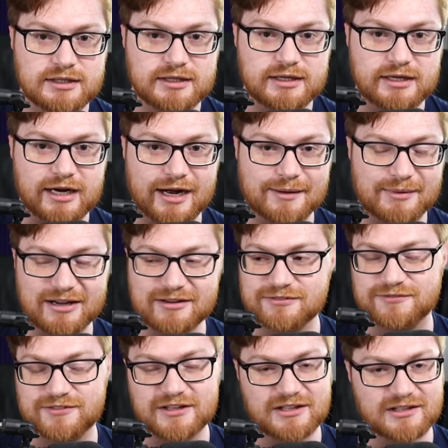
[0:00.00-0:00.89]
I might
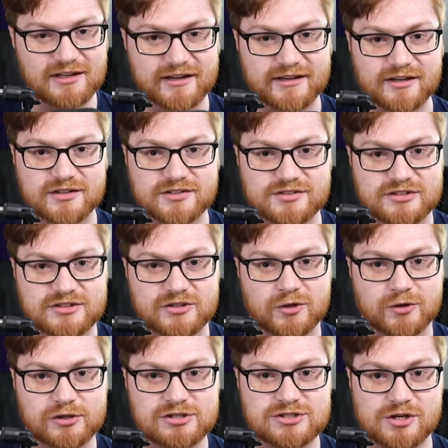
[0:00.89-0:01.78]
feel like a
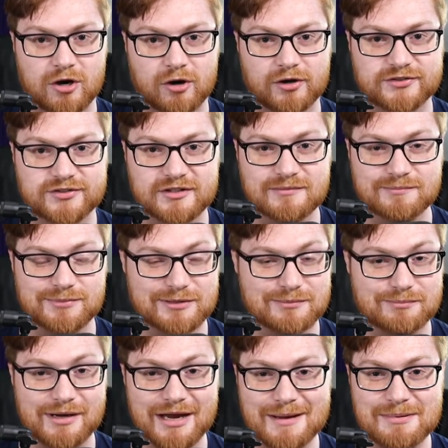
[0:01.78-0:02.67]
security charlatan,
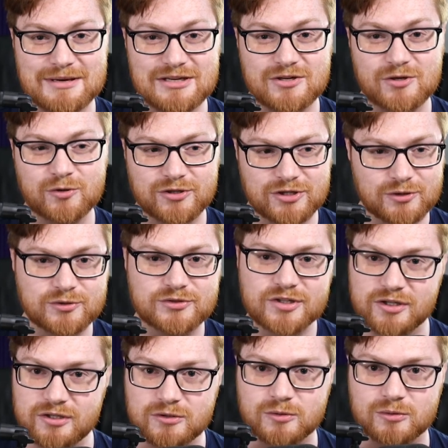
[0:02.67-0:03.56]
but maybe you do
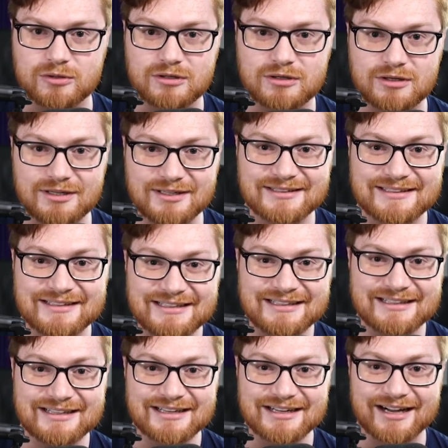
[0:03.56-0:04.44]
too.
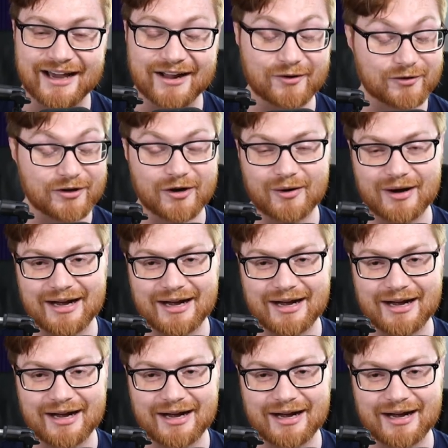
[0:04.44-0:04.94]
I don't know.